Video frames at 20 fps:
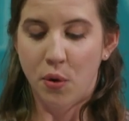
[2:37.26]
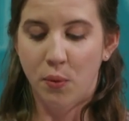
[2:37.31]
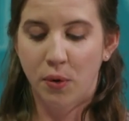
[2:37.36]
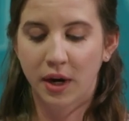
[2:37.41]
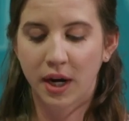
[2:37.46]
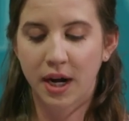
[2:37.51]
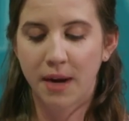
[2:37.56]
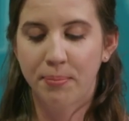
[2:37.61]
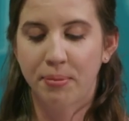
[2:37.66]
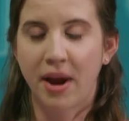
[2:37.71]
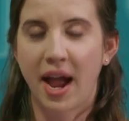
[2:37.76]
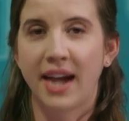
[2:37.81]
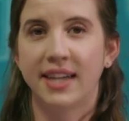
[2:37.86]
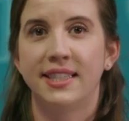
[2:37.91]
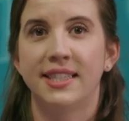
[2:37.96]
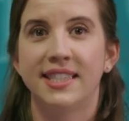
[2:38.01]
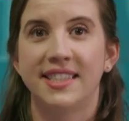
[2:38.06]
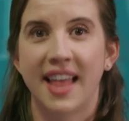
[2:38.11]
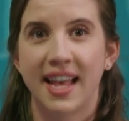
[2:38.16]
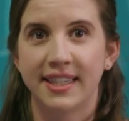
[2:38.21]
We're going to
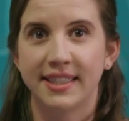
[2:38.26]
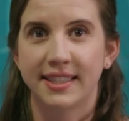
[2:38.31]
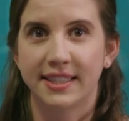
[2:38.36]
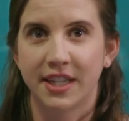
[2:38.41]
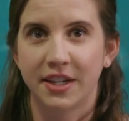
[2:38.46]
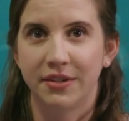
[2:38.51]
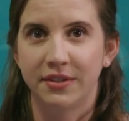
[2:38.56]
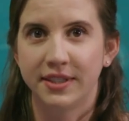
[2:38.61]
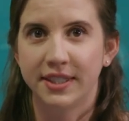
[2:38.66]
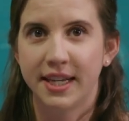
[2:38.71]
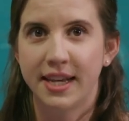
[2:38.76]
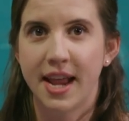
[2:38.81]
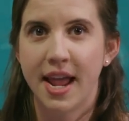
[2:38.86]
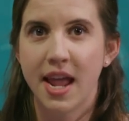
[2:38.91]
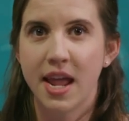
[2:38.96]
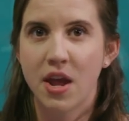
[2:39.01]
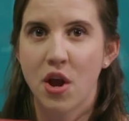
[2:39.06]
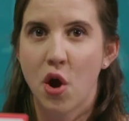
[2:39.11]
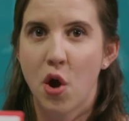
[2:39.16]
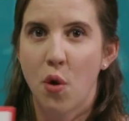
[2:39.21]
practice that skill
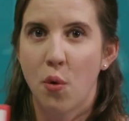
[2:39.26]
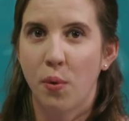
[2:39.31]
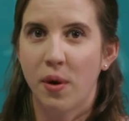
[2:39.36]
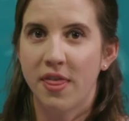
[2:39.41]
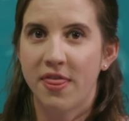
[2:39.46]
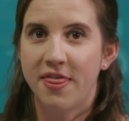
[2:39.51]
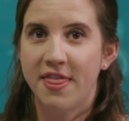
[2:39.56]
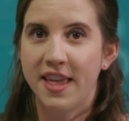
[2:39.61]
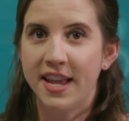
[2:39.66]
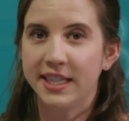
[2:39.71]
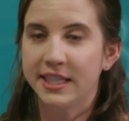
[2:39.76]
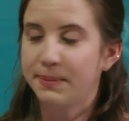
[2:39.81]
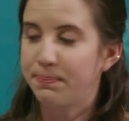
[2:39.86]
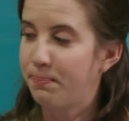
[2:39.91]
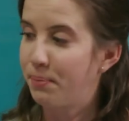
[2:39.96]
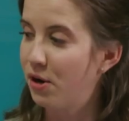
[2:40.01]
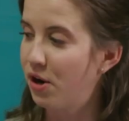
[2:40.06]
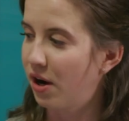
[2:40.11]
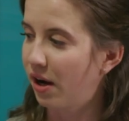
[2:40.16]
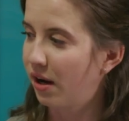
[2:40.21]
today with this
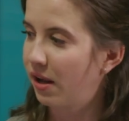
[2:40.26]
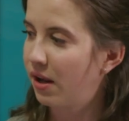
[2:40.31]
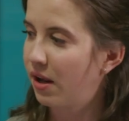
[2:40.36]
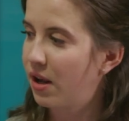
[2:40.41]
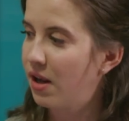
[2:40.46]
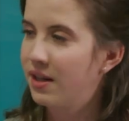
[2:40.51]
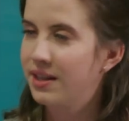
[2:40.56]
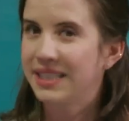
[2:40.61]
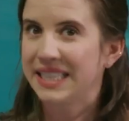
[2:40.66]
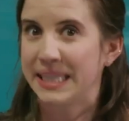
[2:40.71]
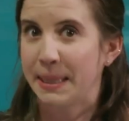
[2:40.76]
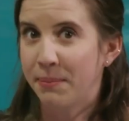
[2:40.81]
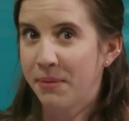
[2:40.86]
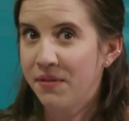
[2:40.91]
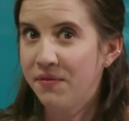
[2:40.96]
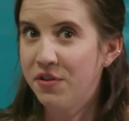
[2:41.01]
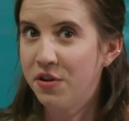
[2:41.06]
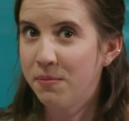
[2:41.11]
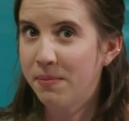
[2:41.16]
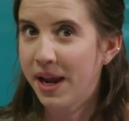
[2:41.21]
book, some
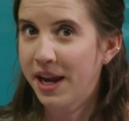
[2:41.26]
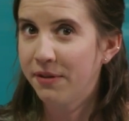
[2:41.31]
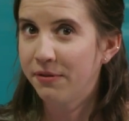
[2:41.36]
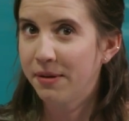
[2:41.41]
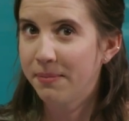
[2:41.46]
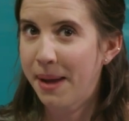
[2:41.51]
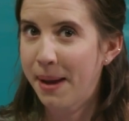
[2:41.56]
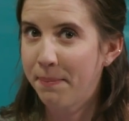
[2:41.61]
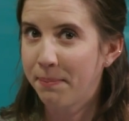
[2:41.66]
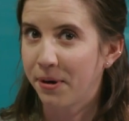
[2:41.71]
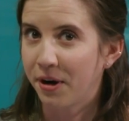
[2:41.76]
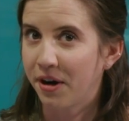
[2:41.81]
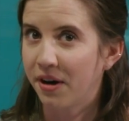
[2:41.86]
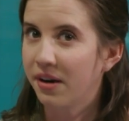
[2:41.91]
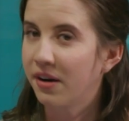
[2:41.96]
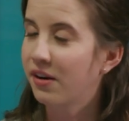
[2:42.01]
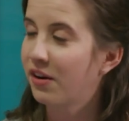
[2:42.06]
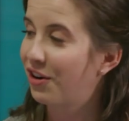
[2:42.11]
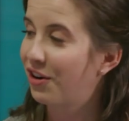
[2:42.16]
of you might remember,